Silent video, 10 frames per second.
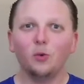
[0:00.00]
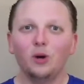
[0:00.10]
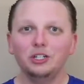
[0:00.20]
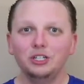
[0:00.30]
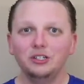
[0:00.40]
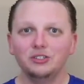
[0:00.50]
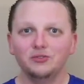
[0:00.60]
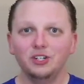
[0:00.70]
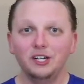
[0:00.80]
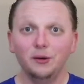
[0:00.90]
for watching
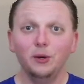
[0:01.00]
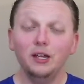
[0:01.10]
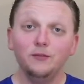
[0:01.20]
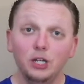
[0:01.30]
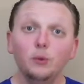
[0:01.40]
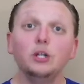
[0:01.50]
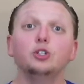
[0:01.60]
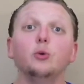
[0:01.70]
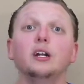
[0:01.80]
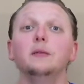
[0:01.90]
this video. If you
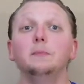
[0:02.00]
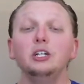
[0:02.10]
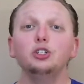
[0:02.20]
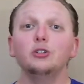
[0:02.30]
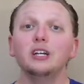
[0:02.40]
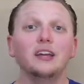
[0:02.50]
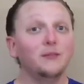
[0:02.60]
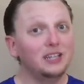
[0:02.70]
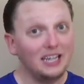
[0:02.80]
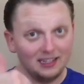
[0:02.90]
enjoyed it, be sure to
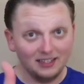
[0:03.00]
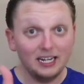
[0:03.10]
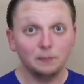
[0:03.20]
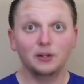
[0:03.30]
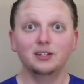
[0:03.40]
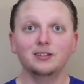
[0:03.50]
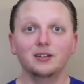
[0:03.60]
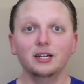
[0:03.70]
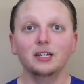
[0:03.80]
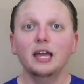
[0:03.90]
give it that like button to
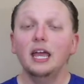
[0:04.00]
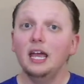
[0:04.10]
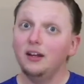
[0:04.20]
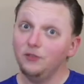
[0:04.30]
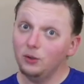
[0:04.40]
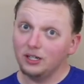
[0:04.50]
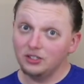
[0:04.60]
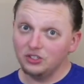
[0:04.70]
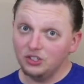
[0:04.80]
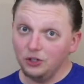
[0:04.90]
click, and if you'd
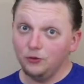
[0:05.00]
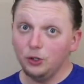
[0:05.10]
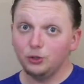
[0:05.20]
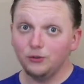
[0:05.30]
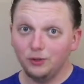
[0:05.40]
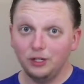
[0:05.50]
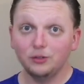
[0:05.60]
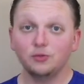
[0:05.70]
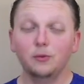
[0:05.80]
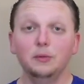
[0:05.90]
like to see future
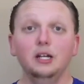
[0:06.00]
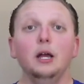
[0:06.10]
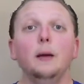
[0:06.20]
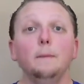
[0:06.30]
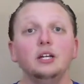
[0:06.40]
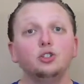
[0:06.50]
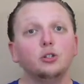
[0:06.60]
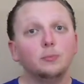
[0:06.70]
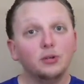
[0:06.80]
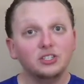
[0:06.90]
videos from me, make
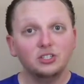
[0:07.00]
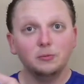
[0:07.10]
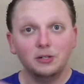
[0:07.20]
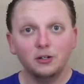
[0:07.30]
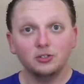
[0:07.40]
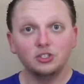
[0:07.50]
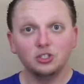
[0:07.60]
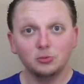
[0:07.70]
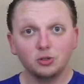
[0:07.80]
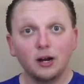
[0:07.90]
sure to press up there to
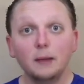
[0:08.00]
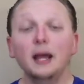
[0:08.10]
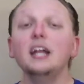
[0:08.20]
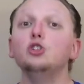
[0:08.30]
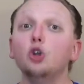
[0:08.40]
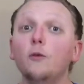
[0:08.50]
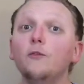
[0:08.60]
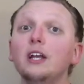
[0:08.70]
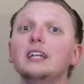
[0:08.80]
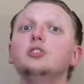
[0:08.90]
subscribe, and
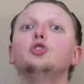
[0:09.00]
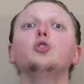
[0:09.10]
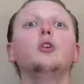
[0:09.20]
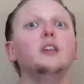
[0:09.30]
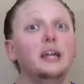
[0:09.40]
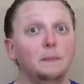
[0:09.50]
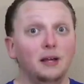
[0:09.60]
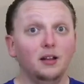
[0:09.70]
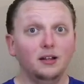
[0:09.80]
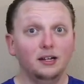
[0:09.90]
don't forget to turn on that
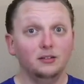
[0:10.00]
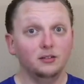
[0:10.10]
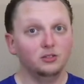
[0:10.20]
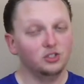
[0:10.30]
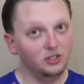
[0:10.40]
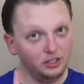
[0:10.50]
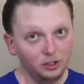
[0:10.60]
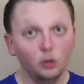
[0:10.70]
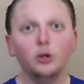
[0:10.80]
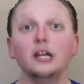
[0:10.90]
bell icon so
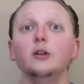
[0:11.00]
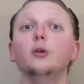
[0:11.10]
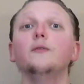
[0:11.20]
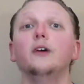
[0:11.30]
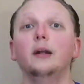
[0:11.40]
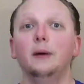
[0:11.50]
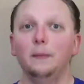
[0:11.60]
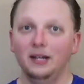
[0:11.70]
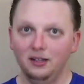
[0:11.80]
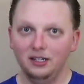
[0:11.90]
that you'll get notified
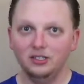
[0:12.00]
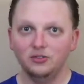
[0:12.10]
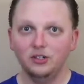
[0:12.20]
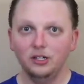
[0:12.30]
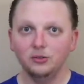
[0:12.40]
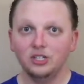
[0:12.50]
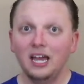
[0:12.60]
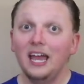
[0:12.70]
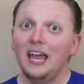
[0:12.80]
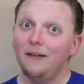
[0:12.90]
about my latest videos.
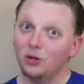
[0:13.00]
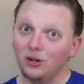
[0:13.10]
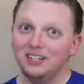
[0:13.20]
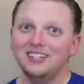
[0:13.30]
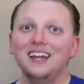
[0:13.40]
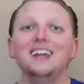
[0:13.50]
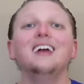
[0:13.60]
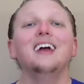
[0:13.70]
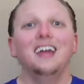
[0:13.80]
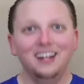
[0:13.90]
Have a great
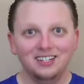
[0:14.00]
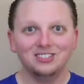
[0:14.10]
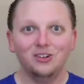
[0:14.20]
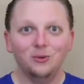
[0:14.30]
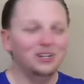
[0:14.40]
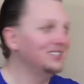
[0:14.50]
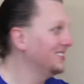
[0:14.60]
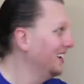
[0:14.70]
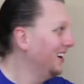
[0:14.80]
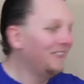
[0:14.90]
day, and as
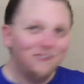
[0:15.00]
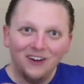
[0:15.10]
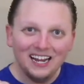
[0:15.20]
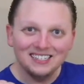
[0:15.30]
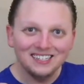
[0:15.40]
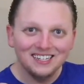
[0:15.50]
always, fight